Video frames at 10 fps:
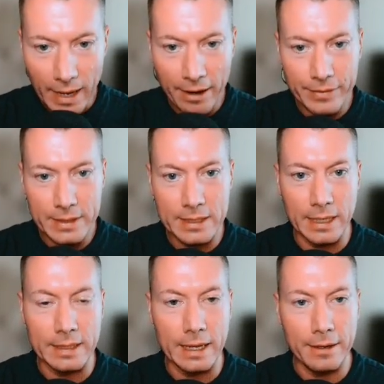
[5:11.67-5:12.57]
Having
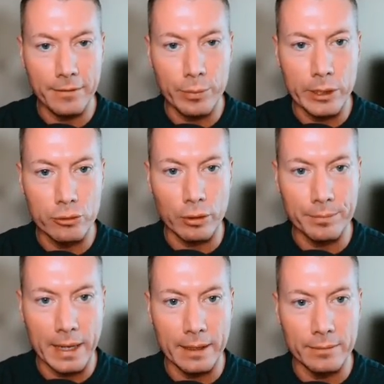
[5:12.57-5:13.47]
said that, if we
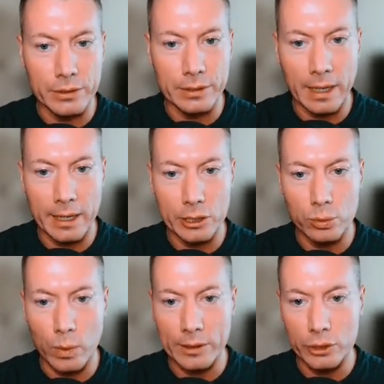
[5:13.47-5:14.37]
drop down to the
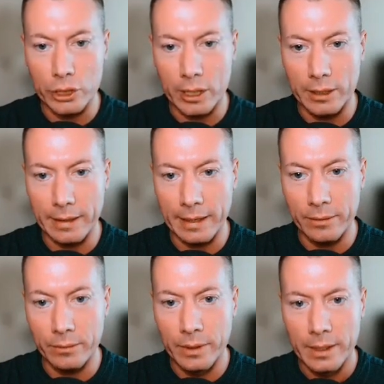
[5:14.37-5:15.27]
H1 chart
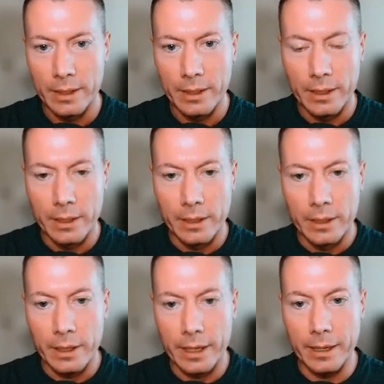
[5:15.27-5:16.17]
now,
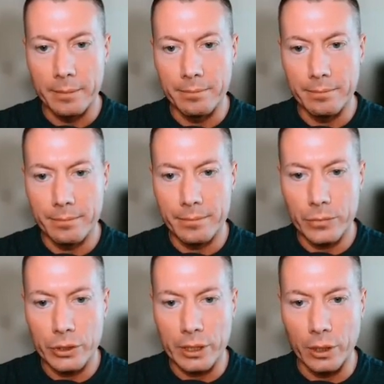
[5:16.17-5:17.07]

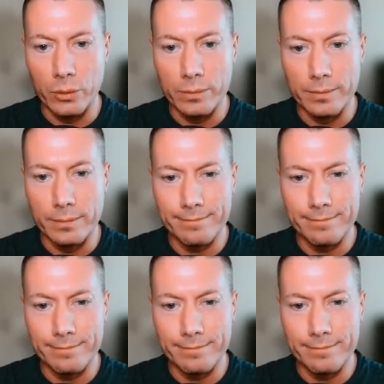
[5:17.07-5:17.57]
you know,